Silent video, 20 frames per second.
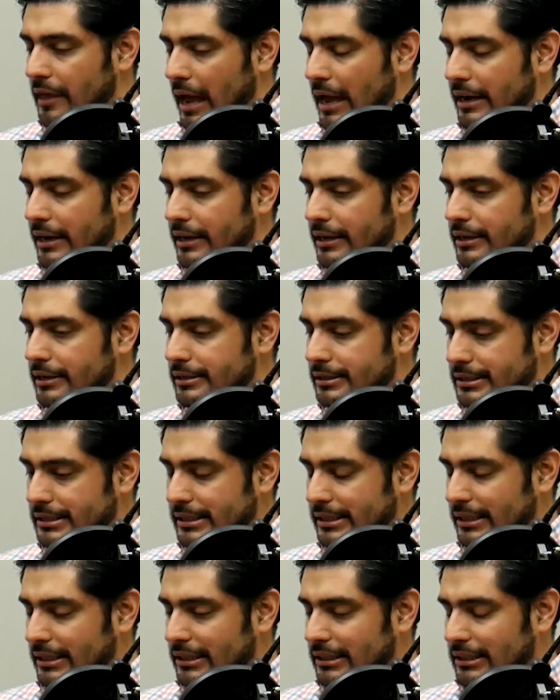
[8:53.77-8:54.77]
that is
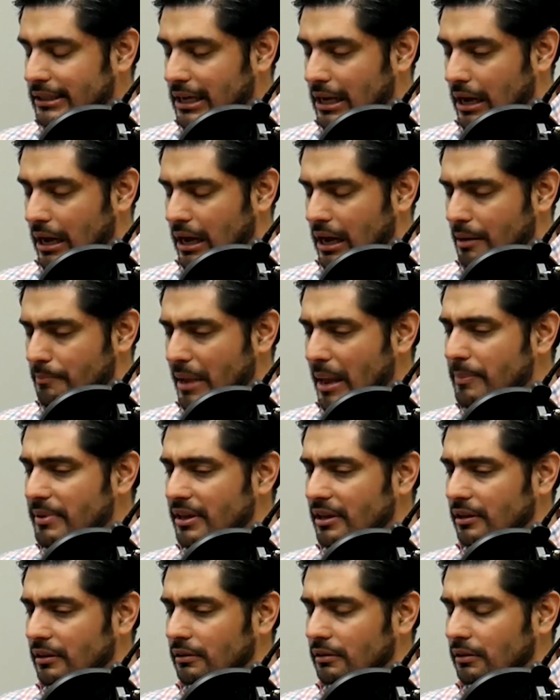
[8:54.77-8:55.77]

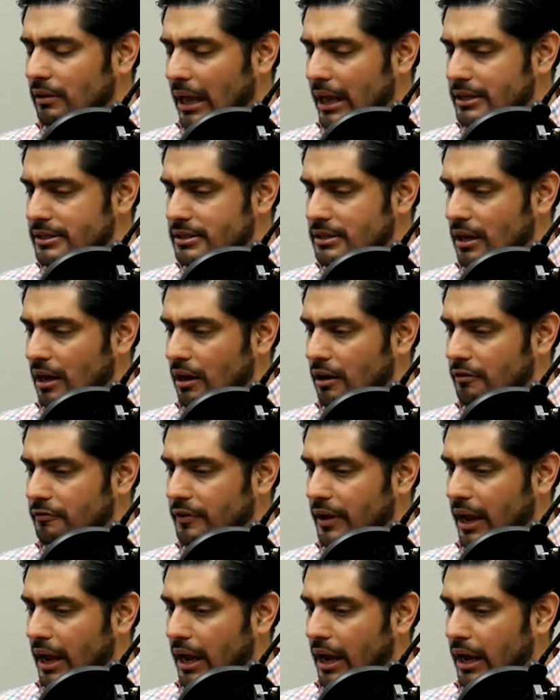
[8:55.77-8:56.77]
maybe less of
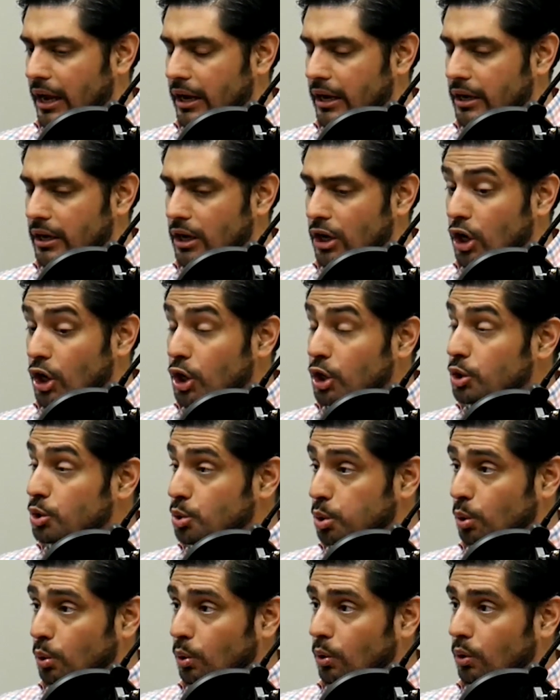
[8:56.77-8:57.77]
a
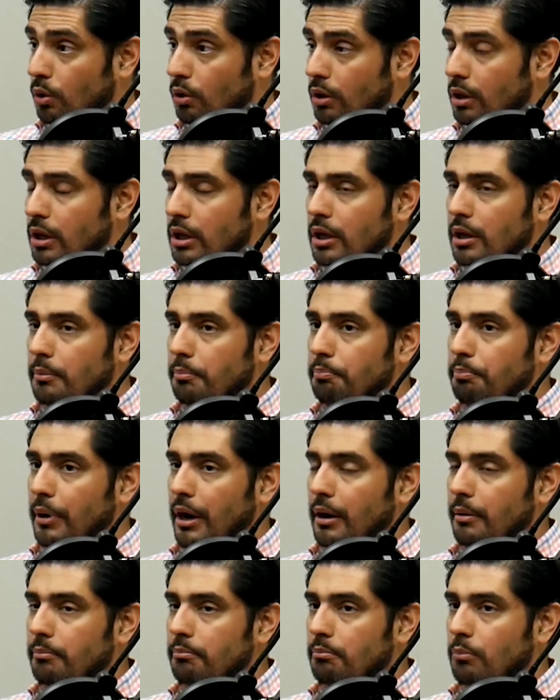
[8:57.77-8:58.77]
tool,
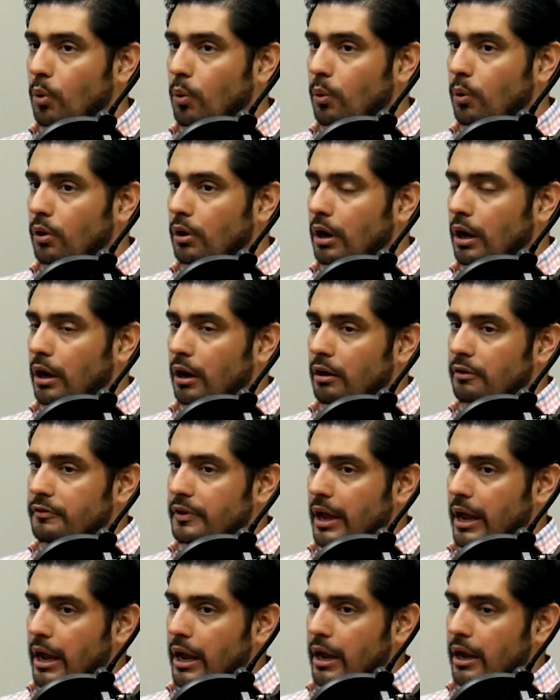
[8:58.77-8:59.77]
but more of
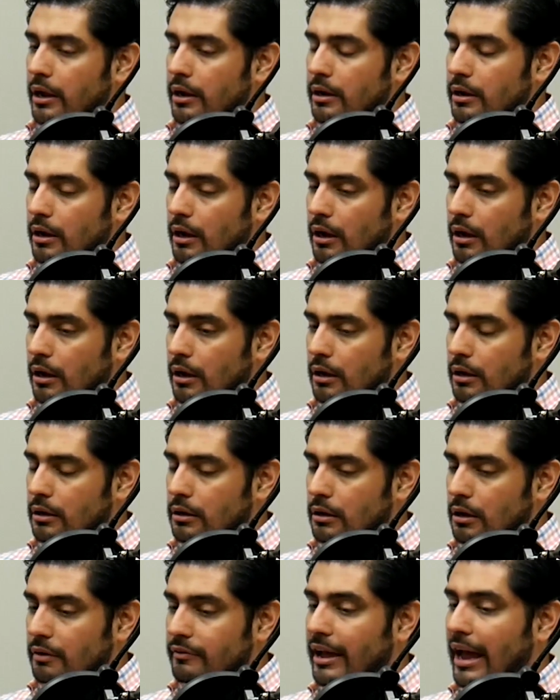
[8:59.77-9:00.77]
a
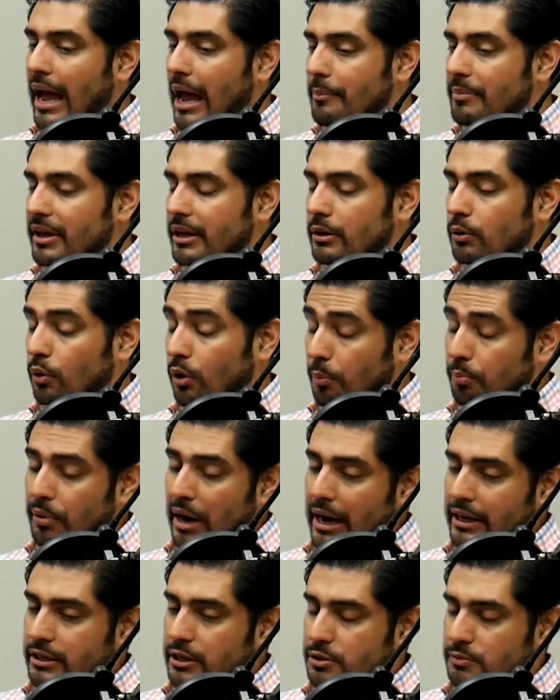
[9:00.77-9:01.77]
habit or a
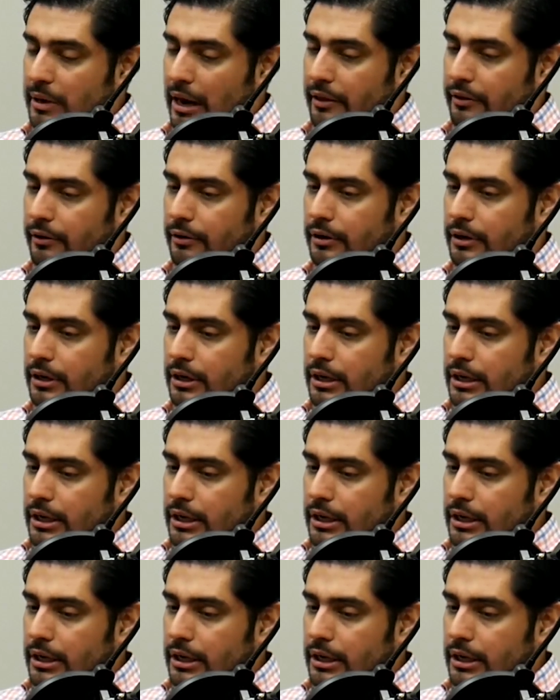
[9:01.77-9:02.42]
practice rather,